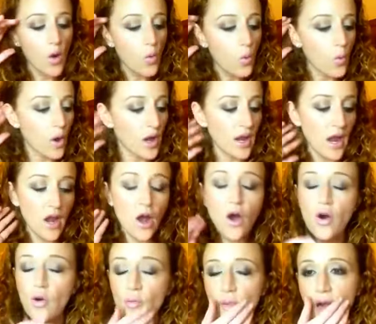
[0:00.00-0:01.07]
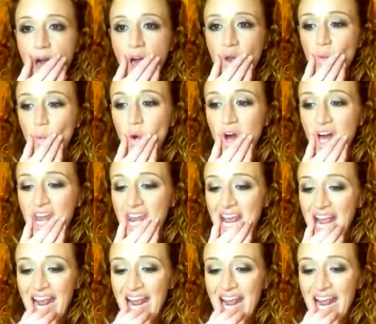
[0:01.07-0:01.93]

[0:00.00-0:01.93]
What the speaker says: one at home and one